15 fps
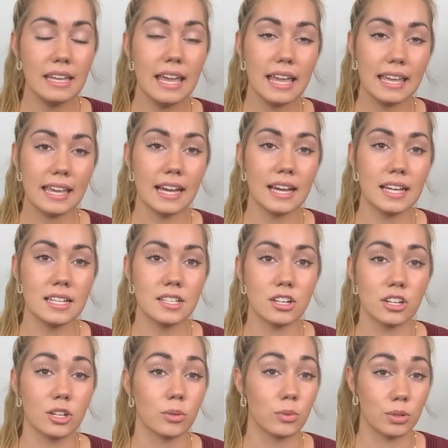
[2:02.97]

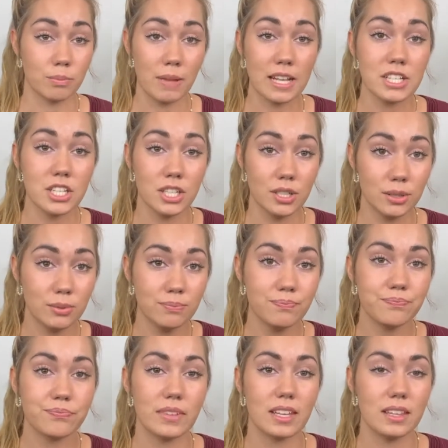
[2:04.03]
or we're meant to
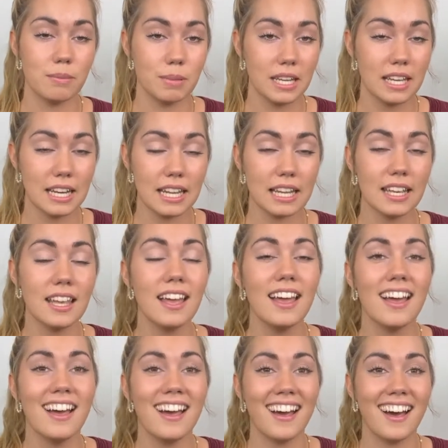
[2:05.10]
in the beginning.
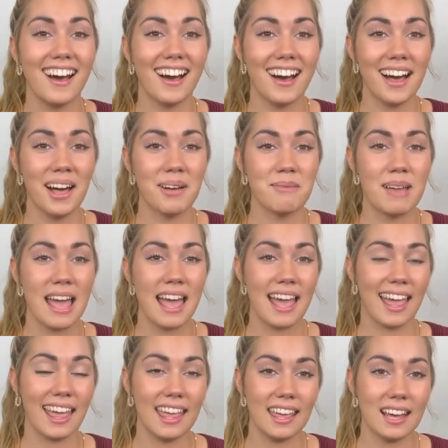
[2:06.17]

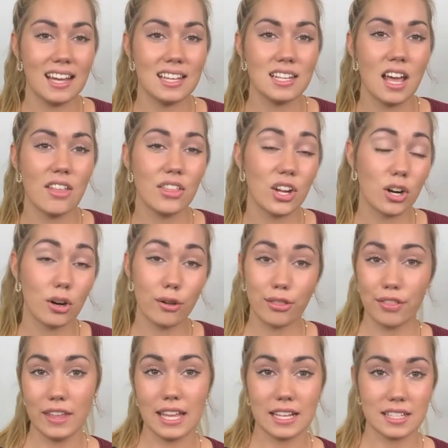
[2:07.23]
And there are
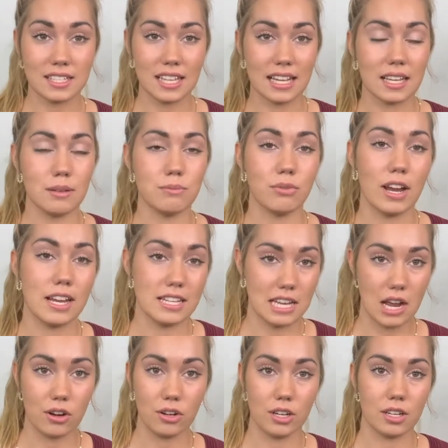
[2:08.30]
things that can break
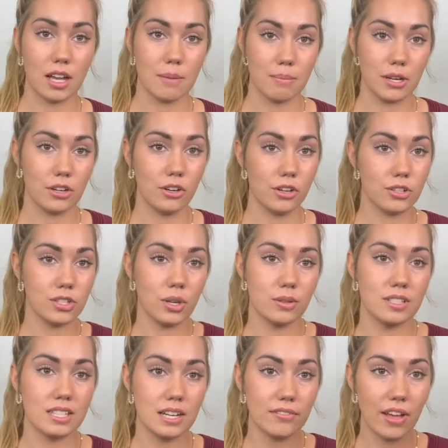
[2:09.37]
down our gut barrier. So
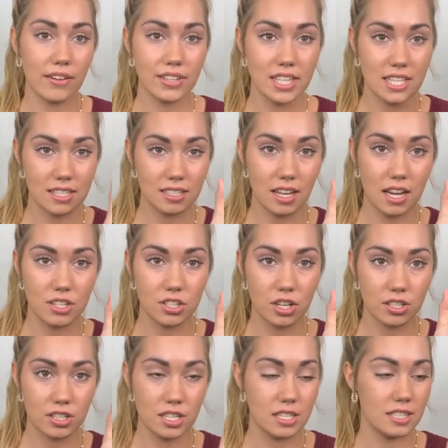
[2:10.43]
instead of having these tight
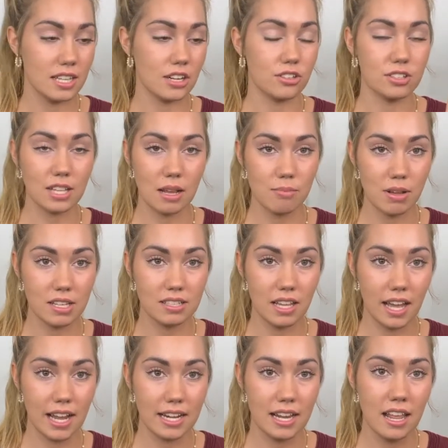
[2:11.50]
junctions that are side by
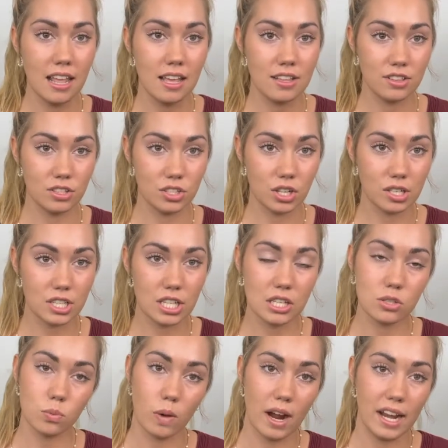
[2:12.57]
side, the
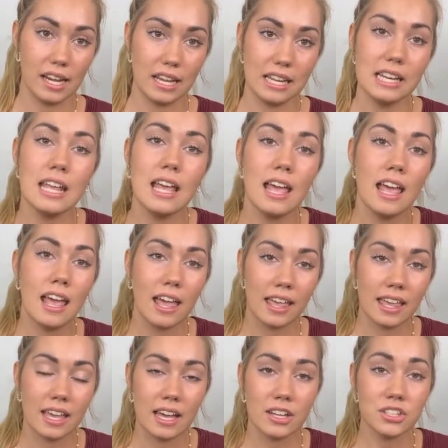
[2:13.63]
junctions widen,
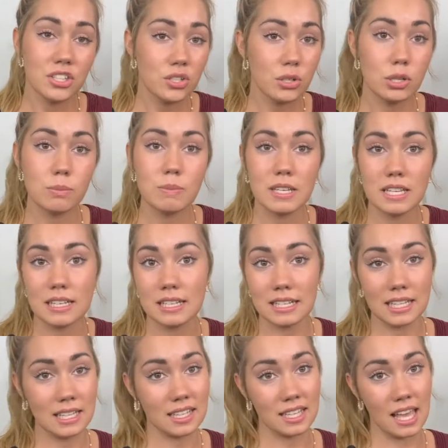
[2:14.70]
and you could be
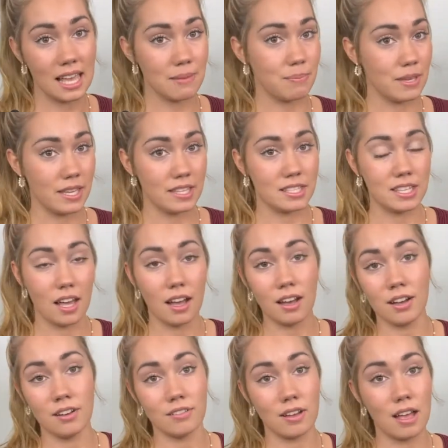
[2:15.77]
eating a piece
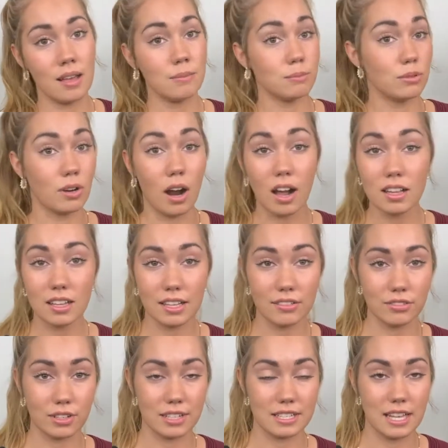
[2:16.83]
of broccoli,
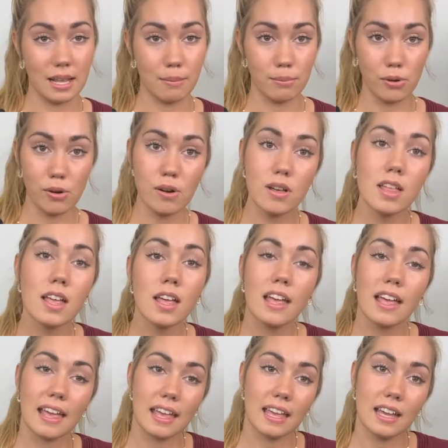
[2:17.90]
for example.
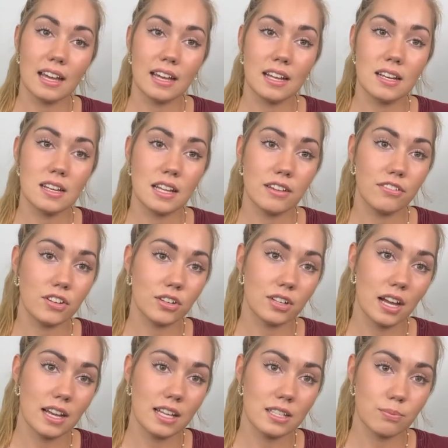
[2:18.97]
And if your
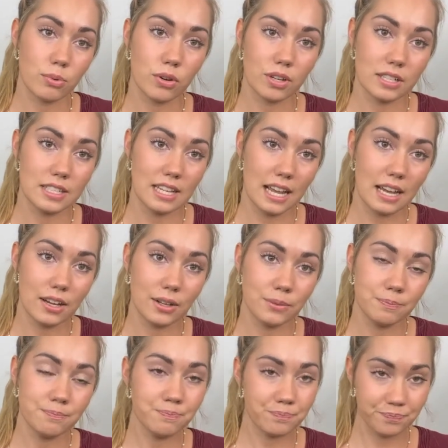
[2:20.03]
gut is broken
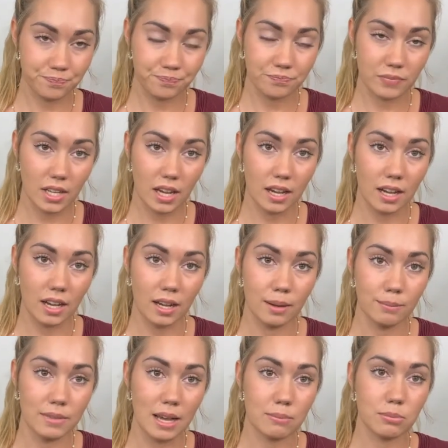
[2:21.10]
down,
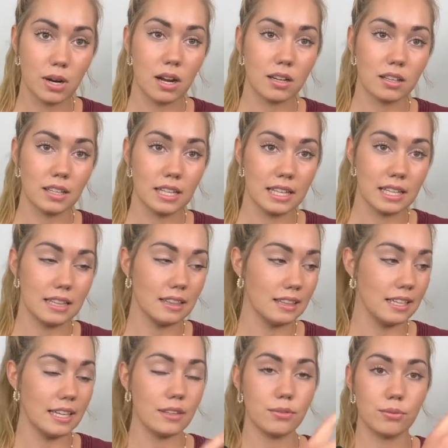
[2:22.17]
that broccoli can
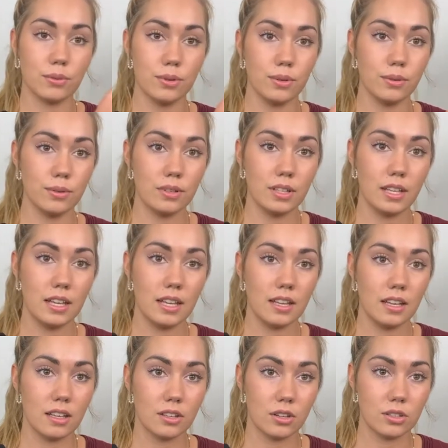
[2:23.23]
leak through,
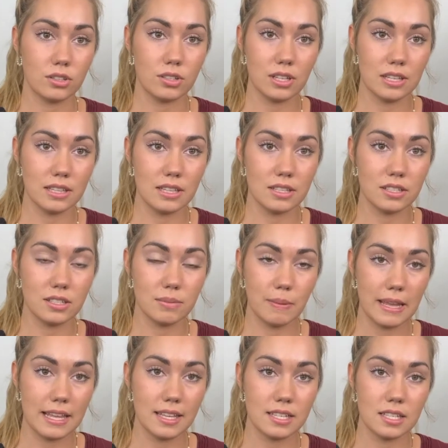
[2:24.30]
goes in this
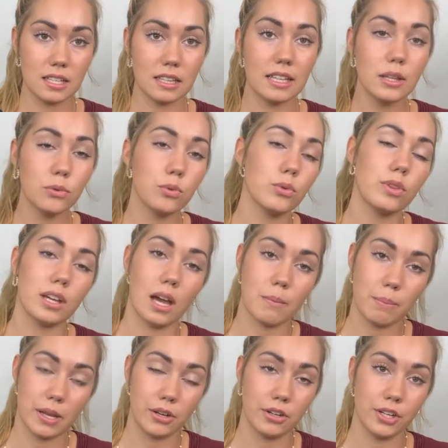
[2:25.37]
space, leak through the gut
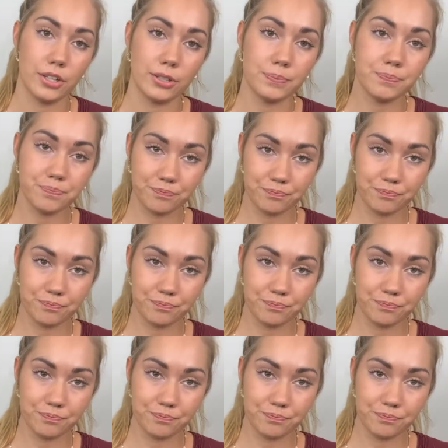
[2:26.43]
barrier.